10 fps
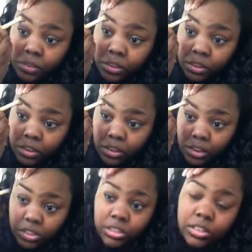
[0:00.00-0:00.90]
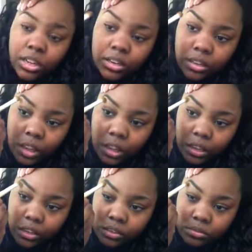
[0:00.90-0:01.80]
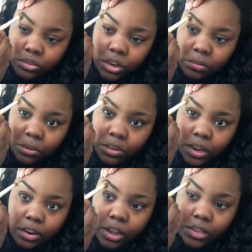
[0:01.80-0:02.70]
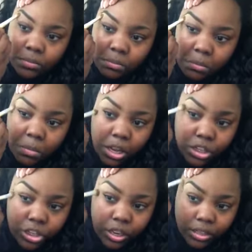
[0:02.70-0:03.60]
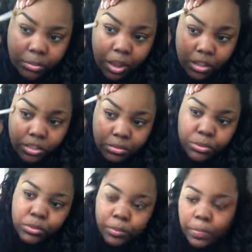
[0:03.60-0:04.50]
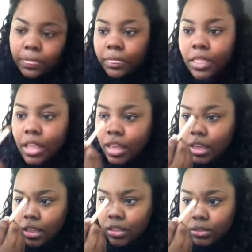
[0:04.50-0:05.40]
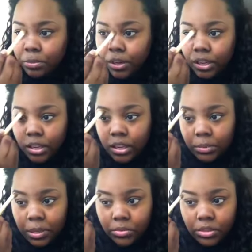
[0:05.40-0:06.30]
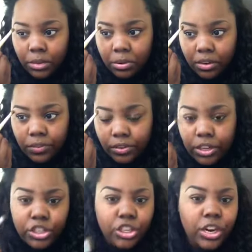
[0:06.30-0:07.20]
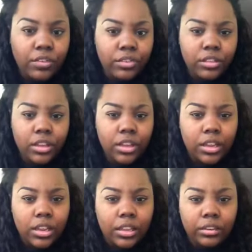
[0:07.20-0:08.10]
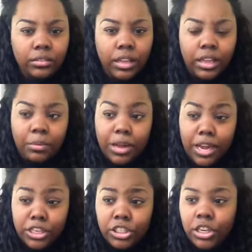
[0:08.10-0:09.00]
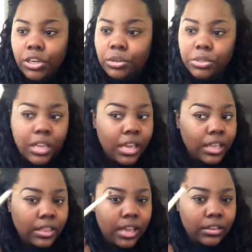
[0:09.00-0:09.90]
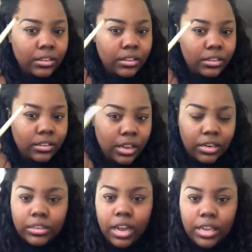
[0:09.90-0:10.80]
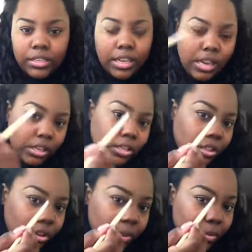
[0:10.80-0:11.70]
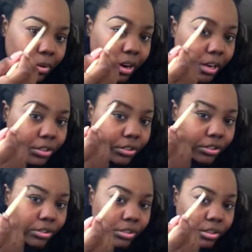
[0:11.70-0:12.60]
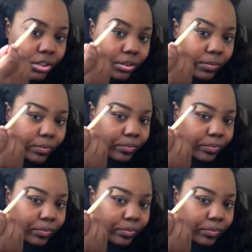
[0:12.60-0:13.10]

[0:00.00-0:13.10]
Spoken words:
And I just kind of like try to blend it out as much as possible. That's pretty good. Because once I put on foundation and everything and like my eyeshadows, that kind of dies down and looks a little bit more natural. So